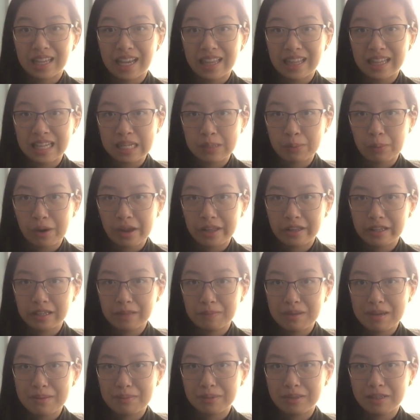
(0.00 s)
the
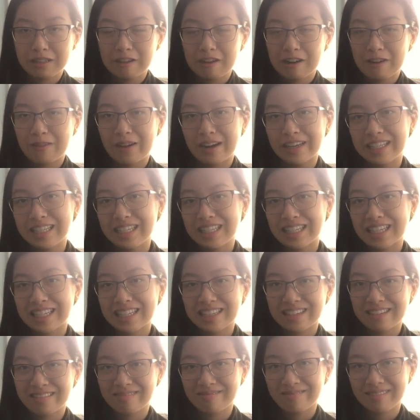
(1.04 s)
spoiler people who are watching
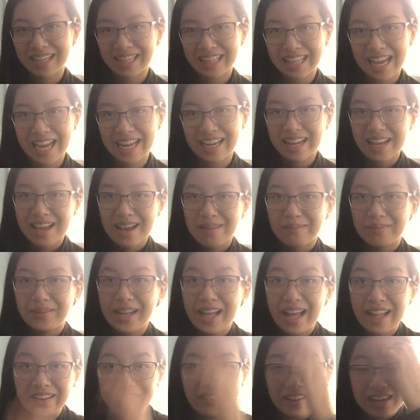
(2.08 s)
this get that.
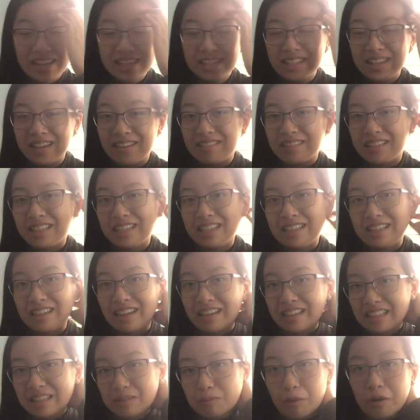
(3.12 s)
But anyways, so,
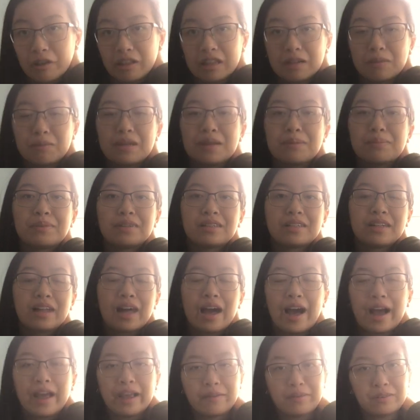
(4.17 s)
non-spoiler people,
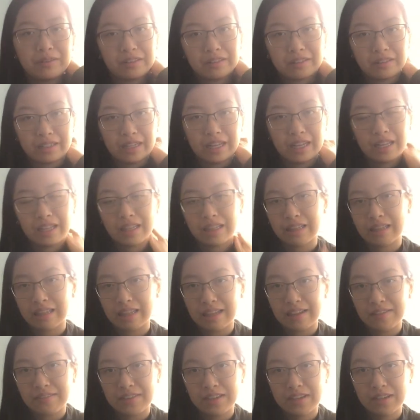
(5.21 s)
I will
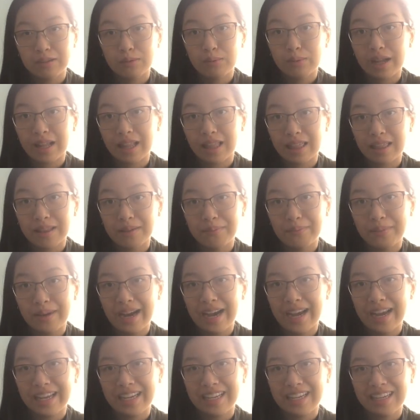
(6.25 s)
leave you with
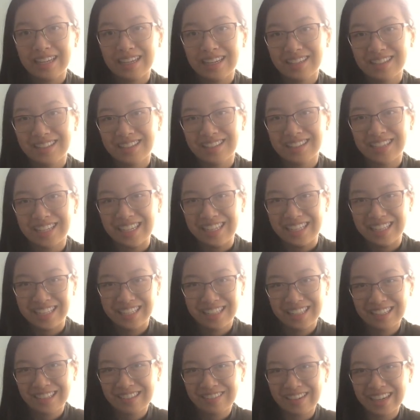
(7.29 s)
my
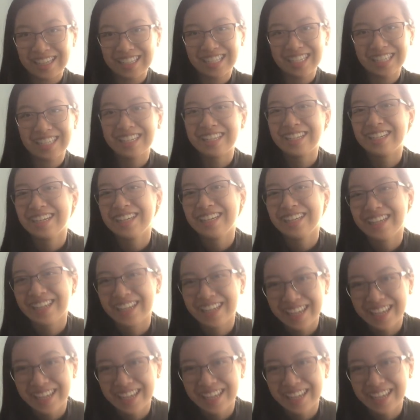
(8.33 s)
signature question.